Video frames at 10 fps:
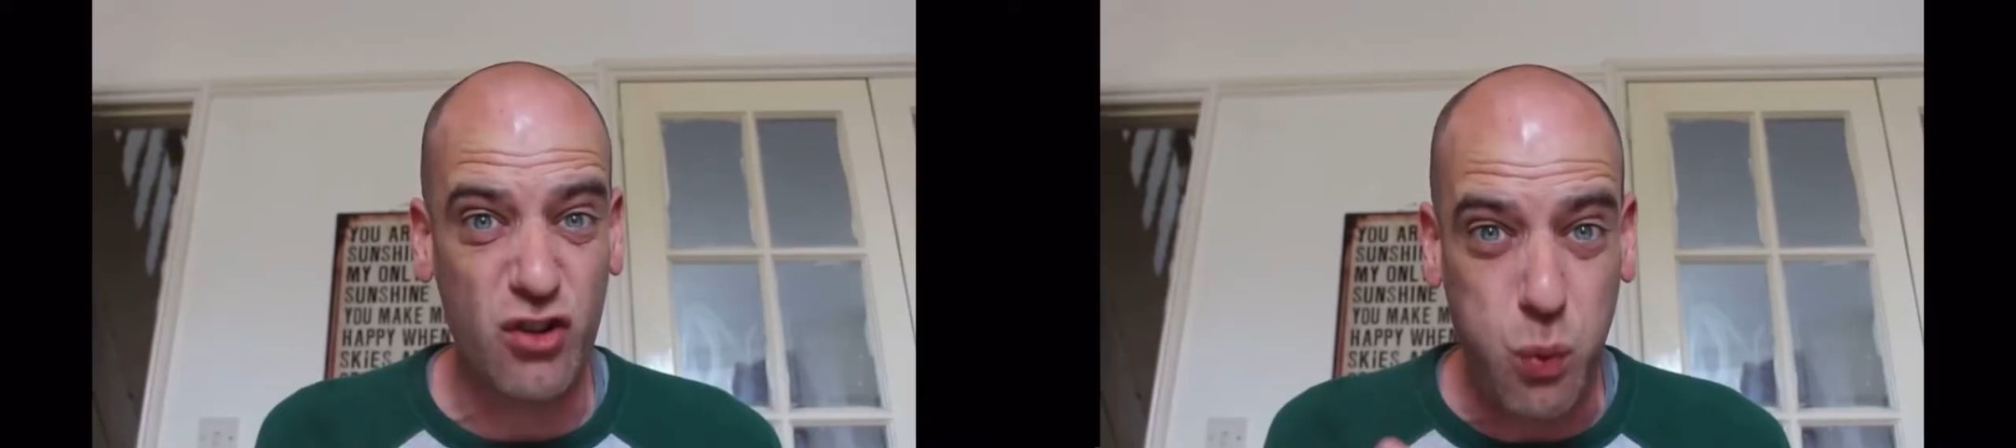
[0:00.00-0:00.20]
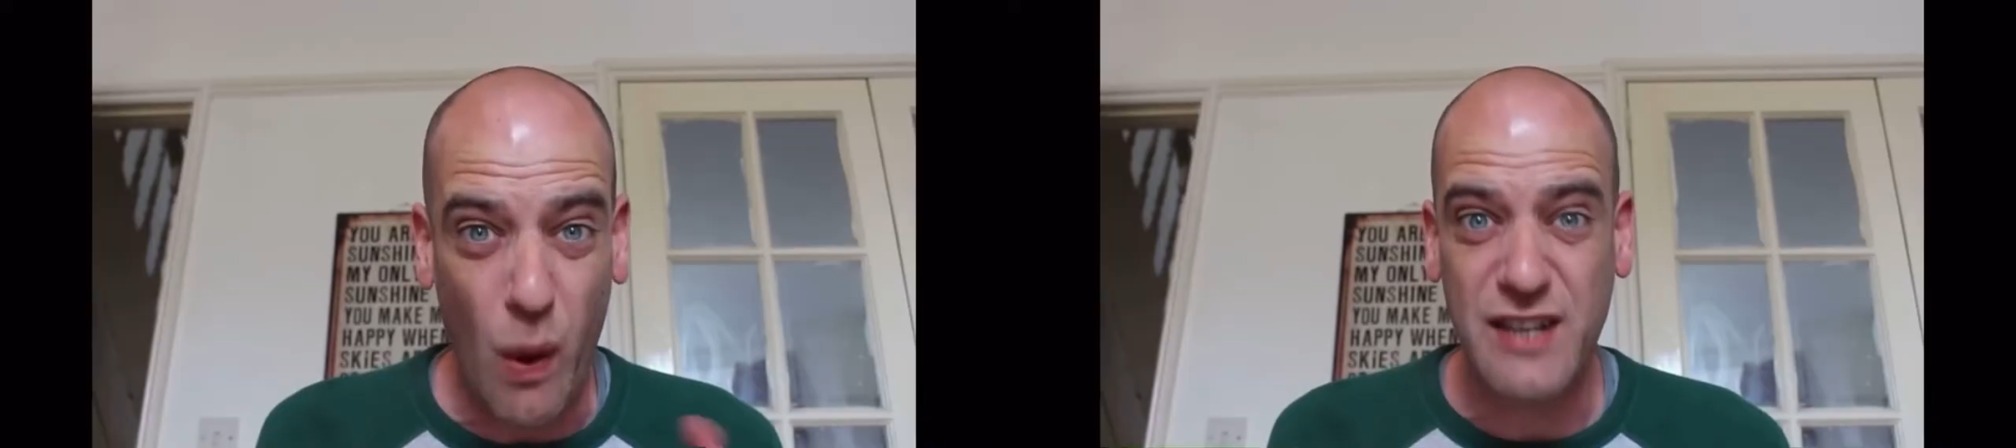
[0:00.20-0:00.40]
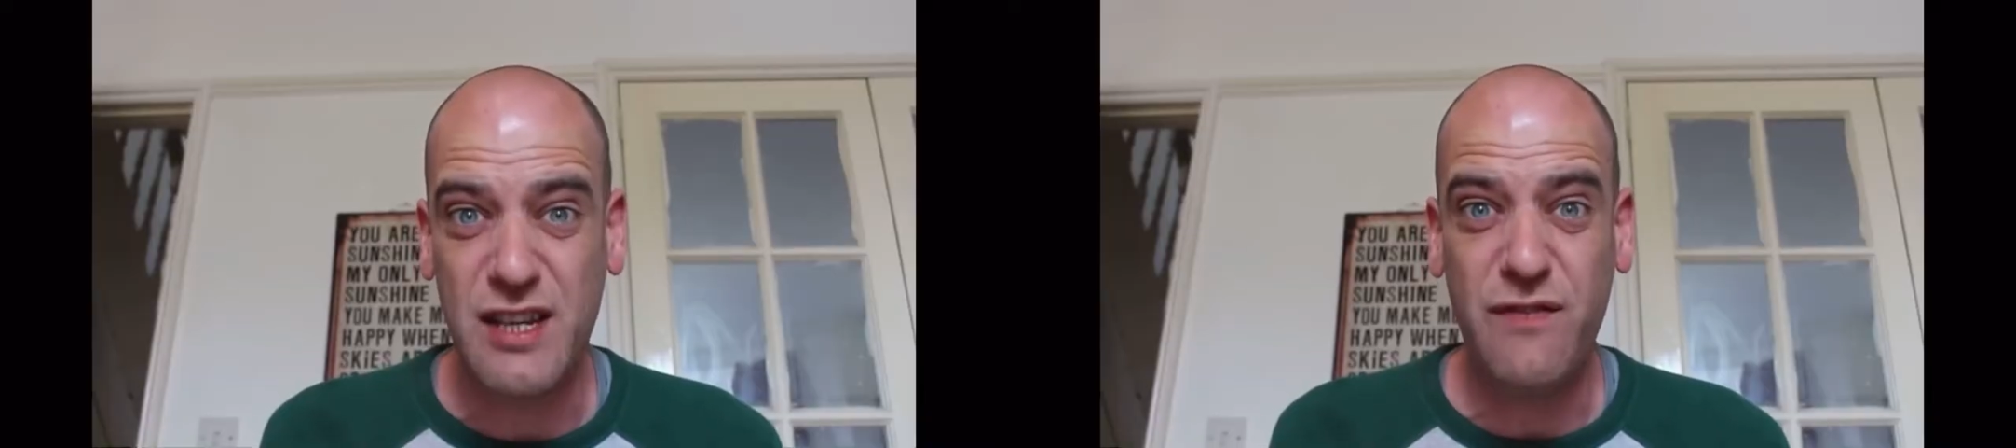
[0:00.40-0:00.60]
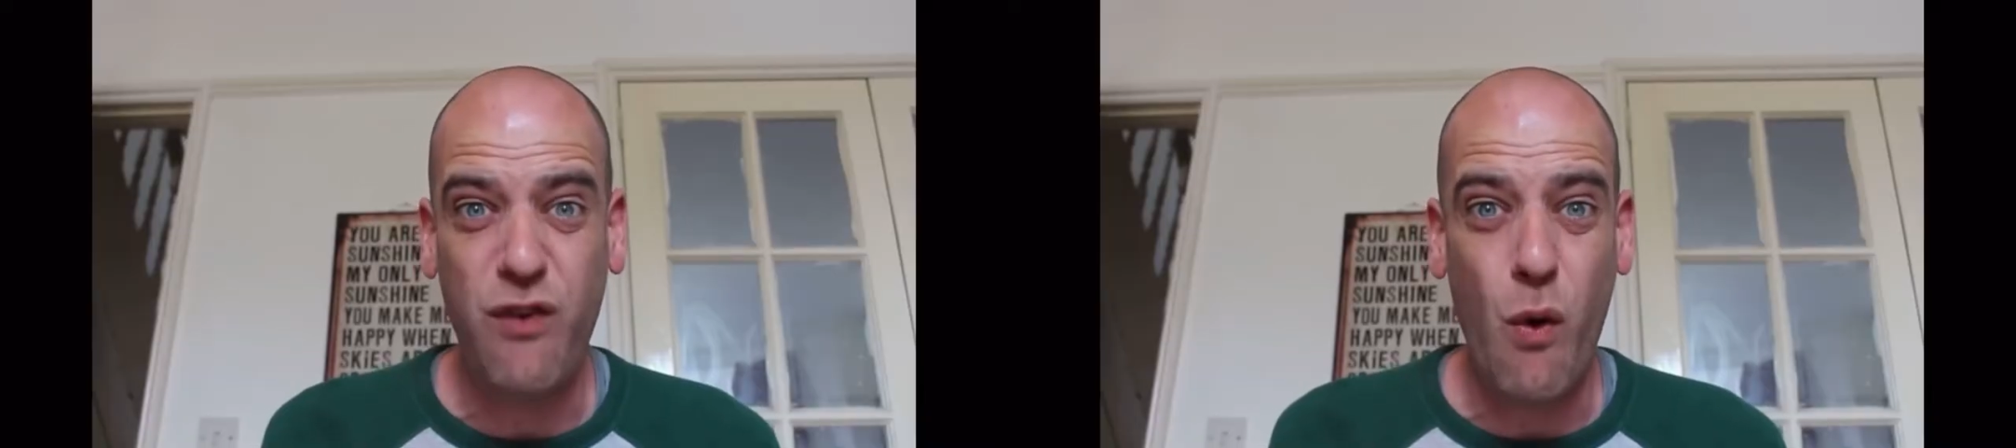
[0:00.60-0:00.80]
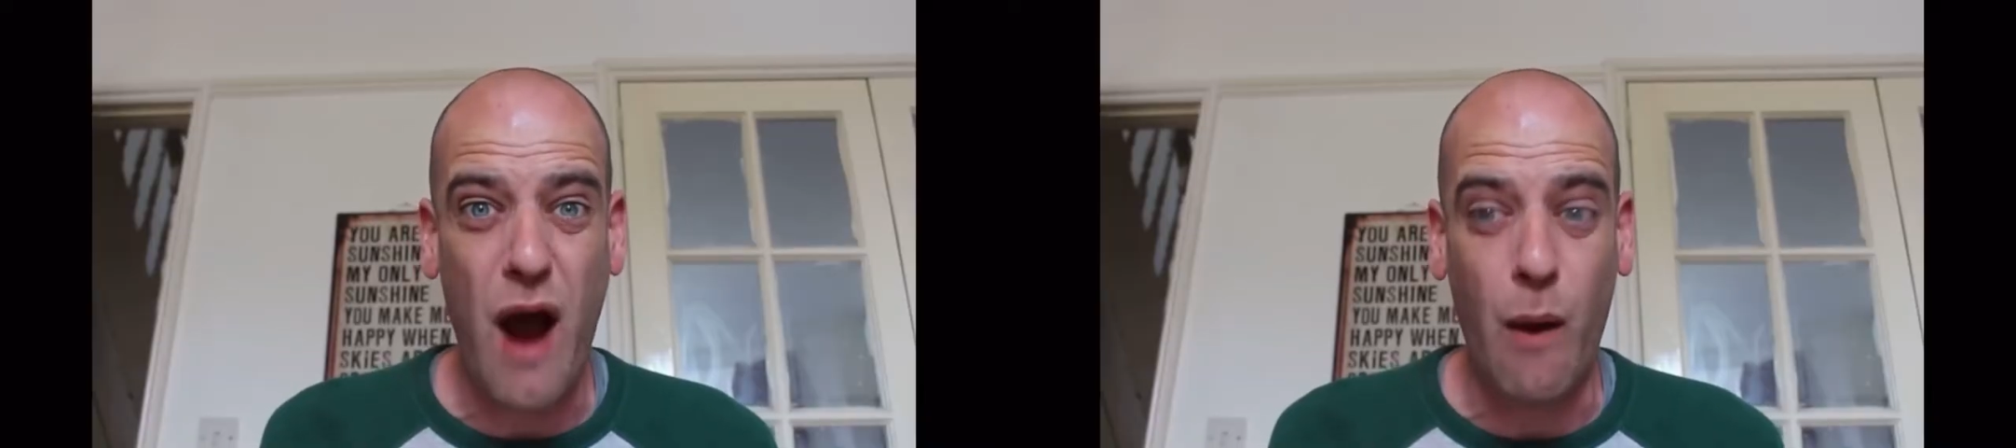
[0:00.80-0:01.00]

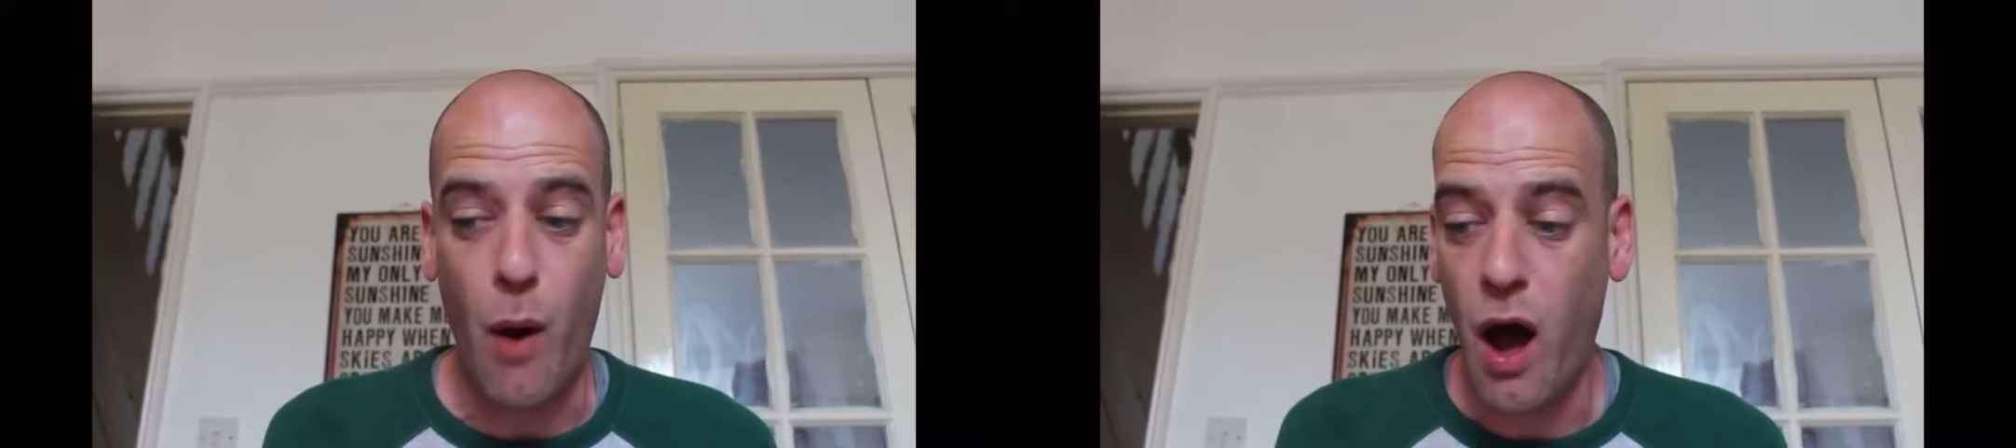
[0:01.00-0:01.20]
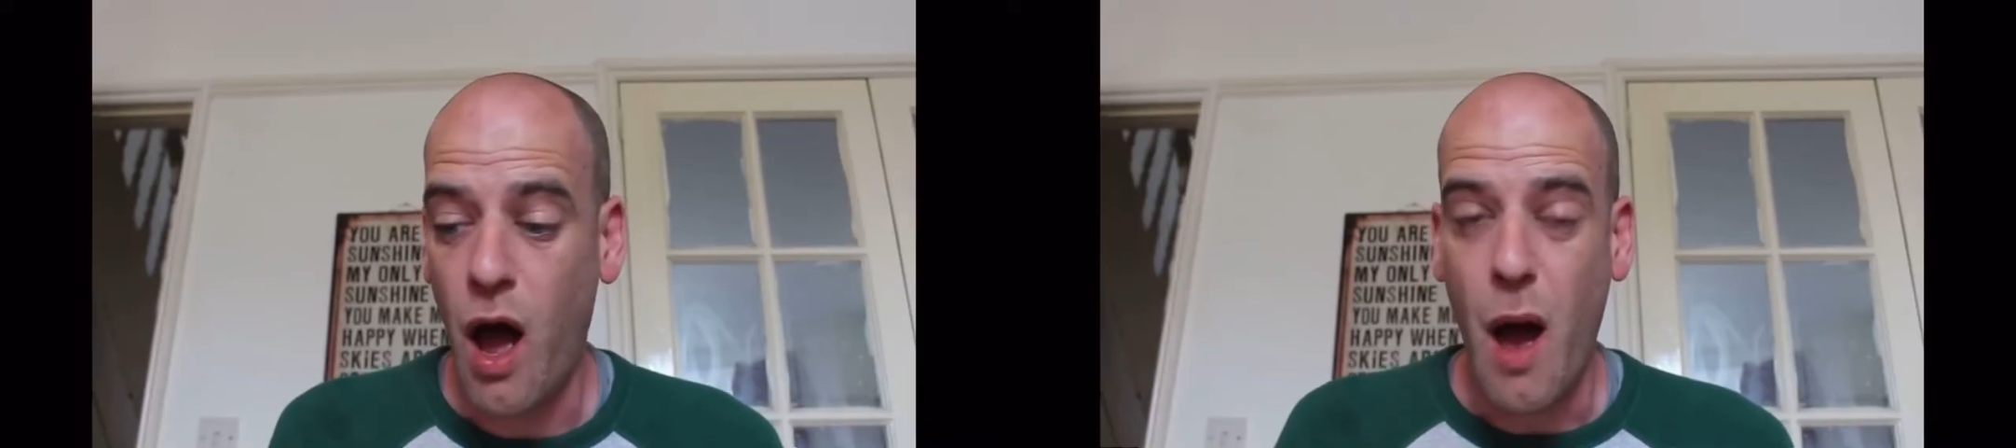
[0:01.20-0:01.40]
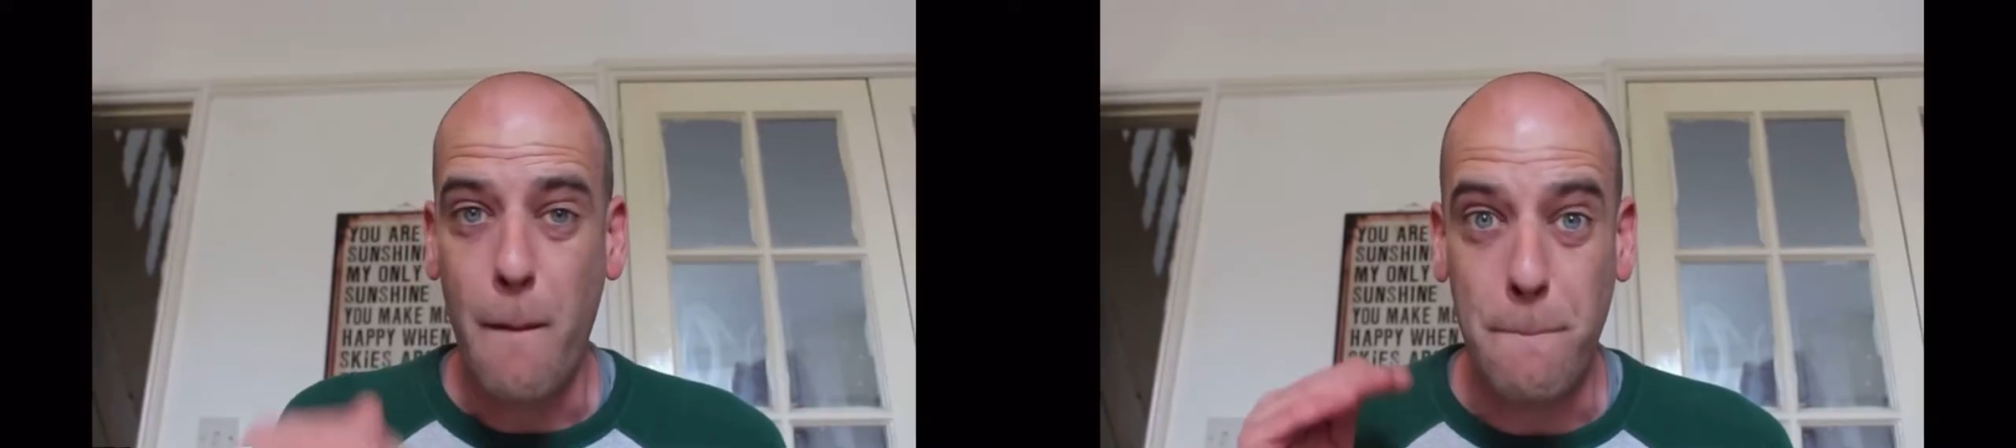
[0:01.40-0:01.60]
24-hour